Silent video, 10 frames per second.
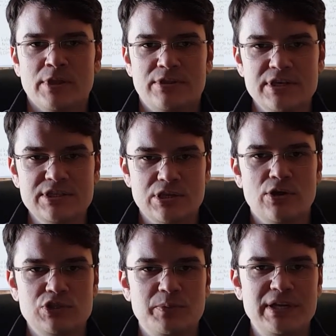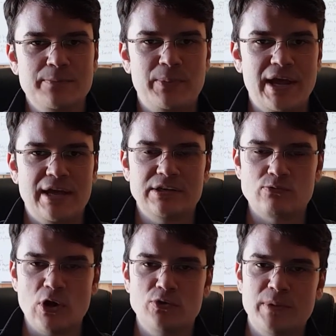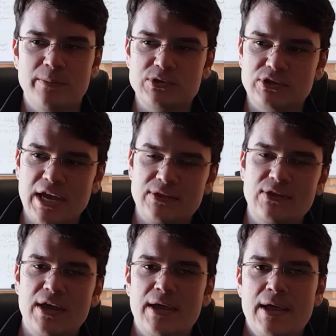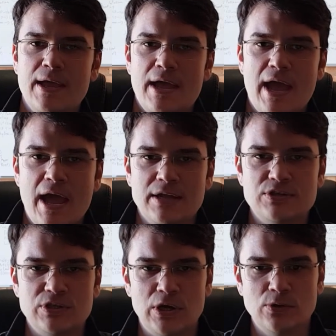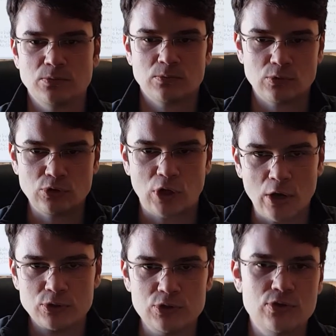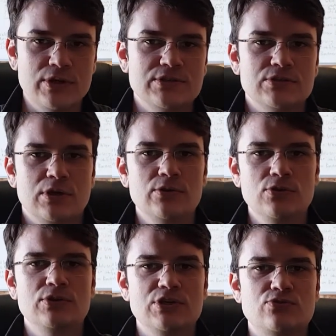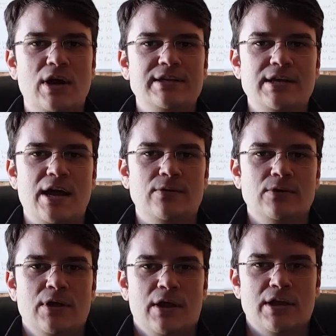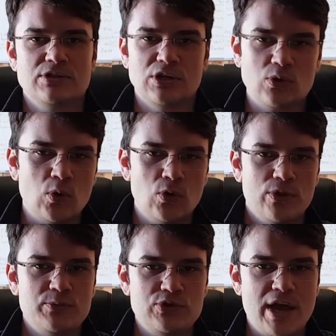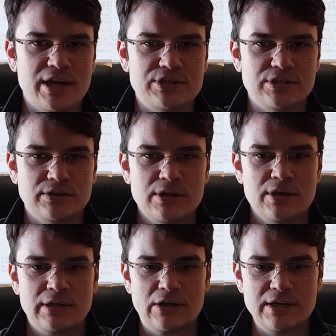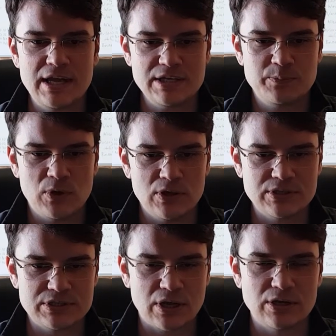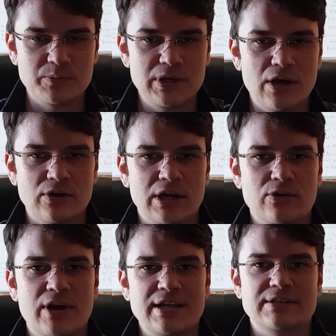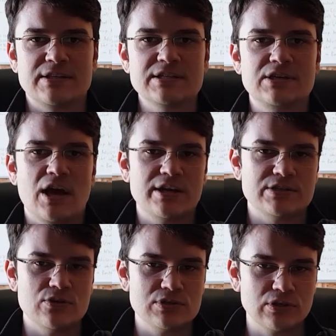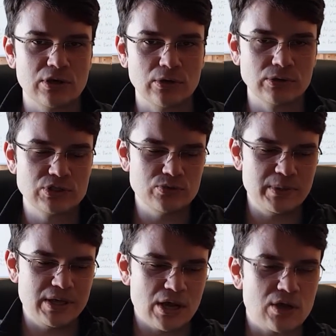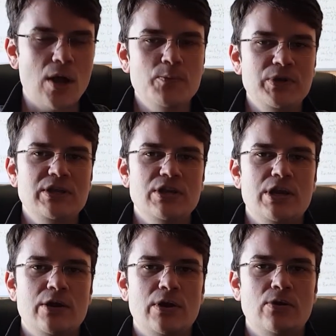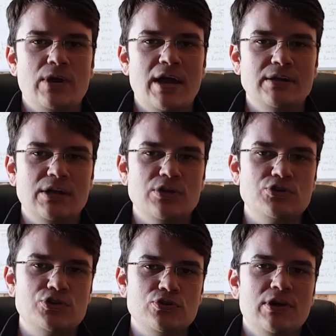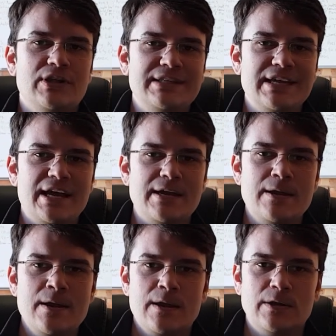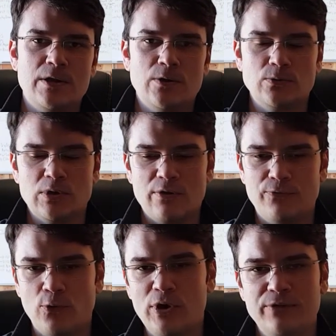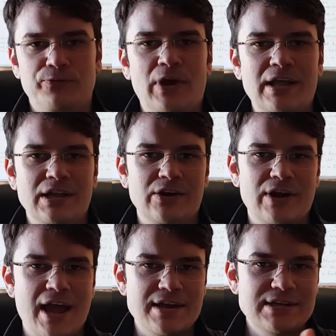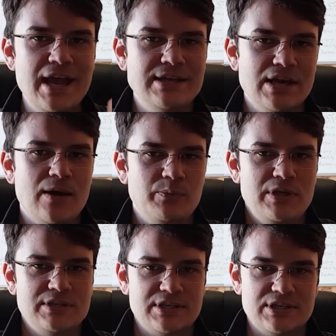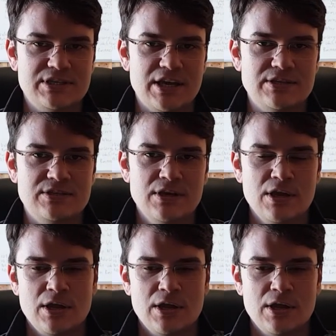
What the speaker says: This is going to be the plan, the roadmap to get there. And, go do this. Go do this right now. And it's going to call them to action. Now, the next part is going to be, okay, great, this guide is going to be accompanying the hero and ensure that they, avoid failure and end up in success.